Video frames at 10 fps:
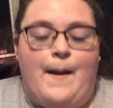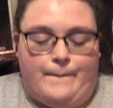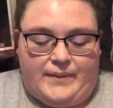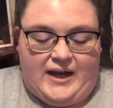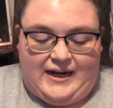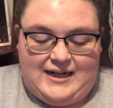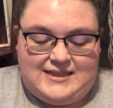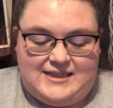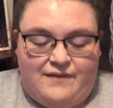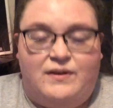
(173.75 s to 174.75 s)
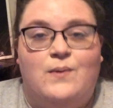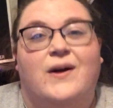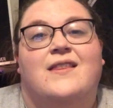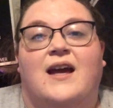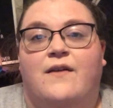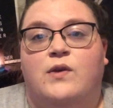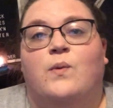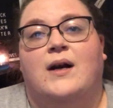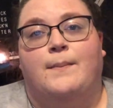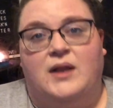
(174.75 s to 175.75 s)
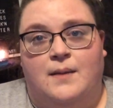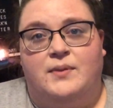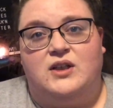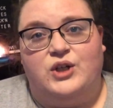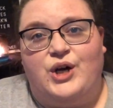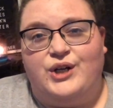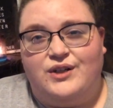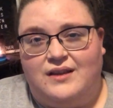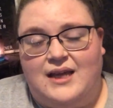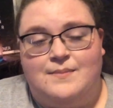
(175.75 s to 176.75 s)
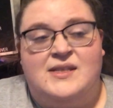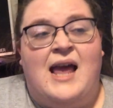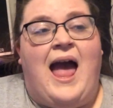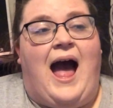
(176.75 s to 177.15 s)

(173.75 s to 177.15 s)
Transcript: but it's definitely worth it if you want a plumper look on your lips.